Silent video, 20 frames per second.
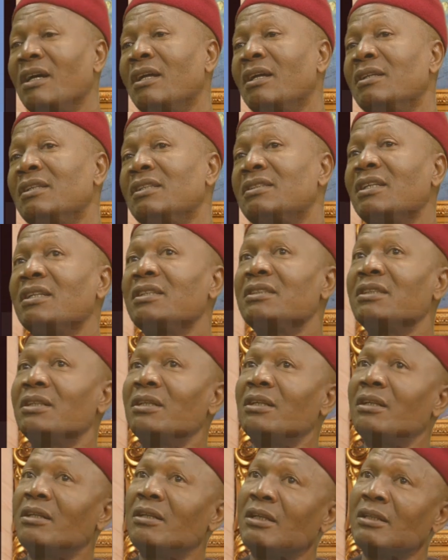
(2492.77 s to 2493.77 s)
they said
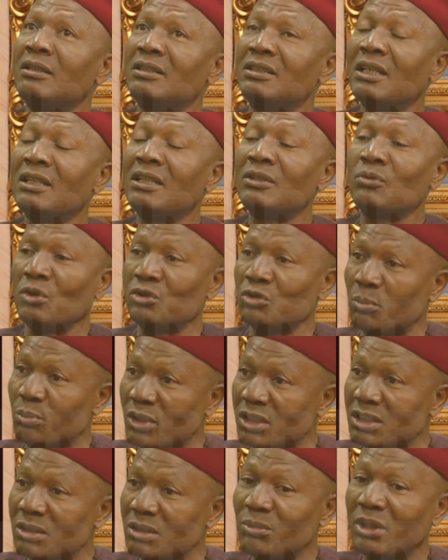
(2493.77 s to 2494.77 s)
it was operating,